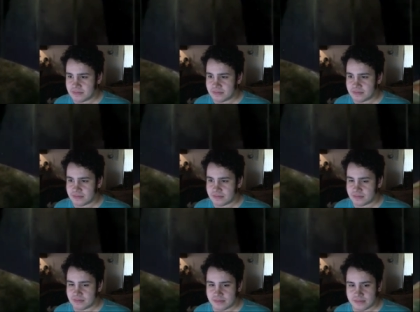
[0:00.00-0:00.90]
uh,
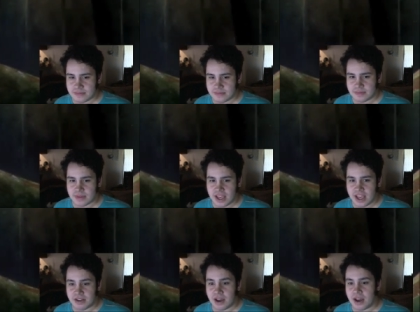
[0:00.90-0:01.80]
no.
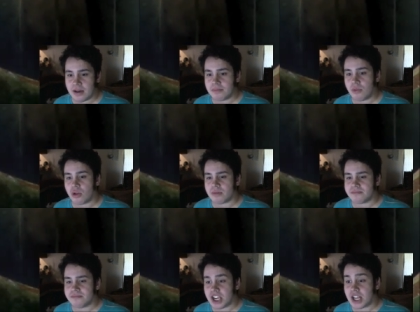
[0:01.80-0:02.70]
And uh, more
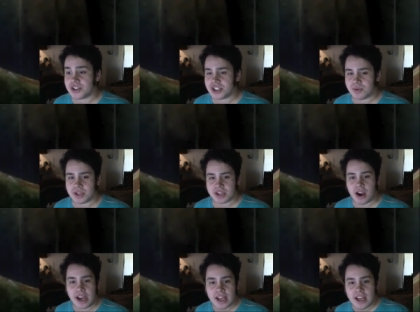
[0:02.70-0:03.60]
challenging ones. All
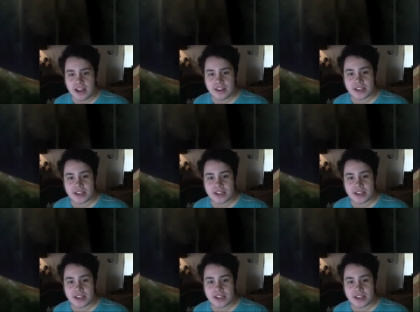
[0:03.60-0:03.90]
right, this